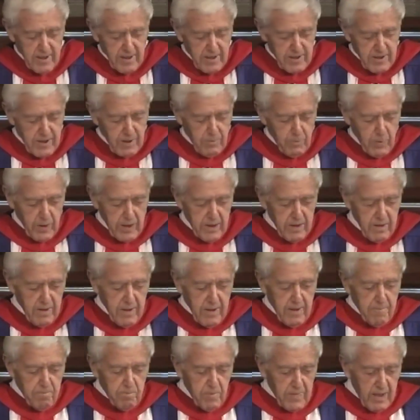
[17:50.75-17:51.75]
that we
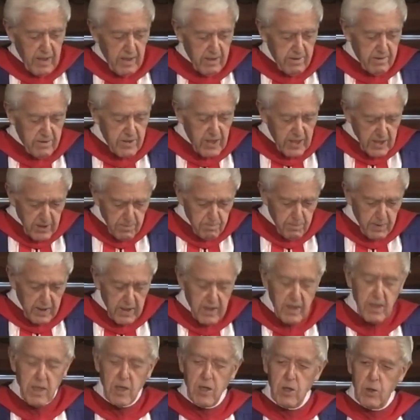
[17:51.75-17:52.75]
are just
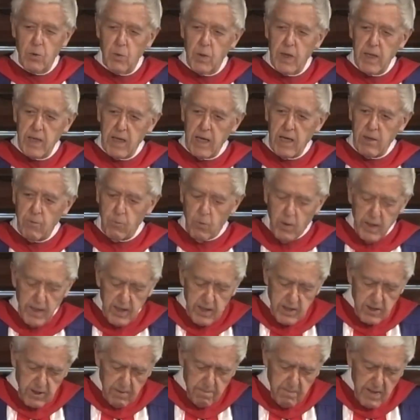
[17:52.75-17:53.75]
beginning to work out
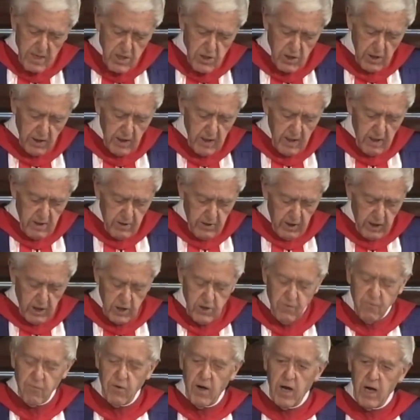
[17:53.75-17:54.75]
ways to measure those
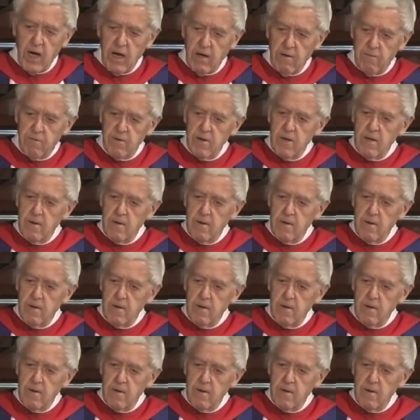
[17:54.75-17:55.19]
five